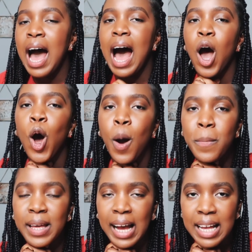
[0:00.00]
I
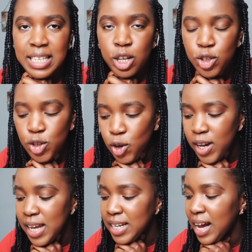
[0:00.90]
hope you guys enjoy
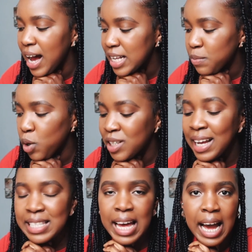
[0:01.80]
it as much
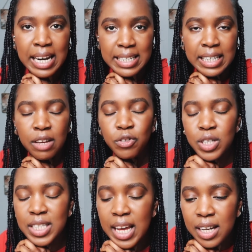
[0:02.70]
as I did. If
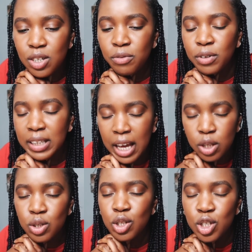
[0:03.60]
you did, don't
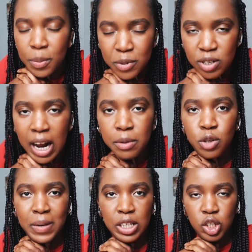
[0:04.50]
forget to subscribe
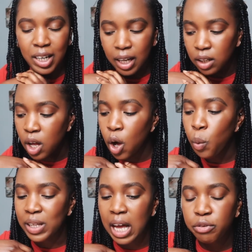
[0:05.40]
to my channel.
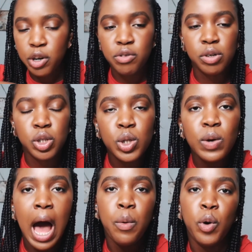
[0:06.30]
Without further
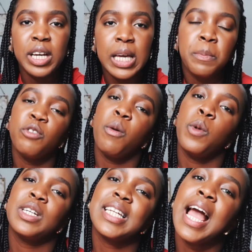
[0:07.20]
ado, I won't keep you from
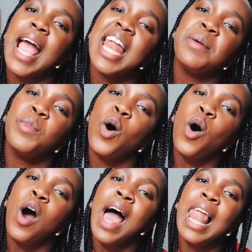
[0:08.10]
your day
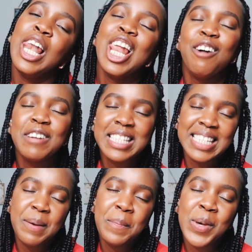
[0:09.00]
anymore. Love you
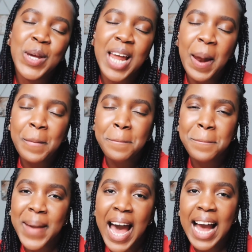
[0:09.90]
to the moon
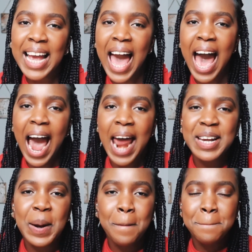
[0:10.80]
and back,
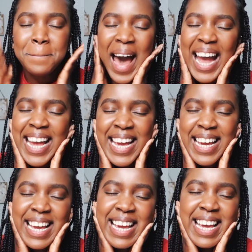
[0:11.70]
and
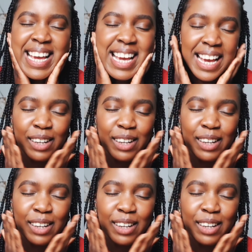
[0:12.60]
bye.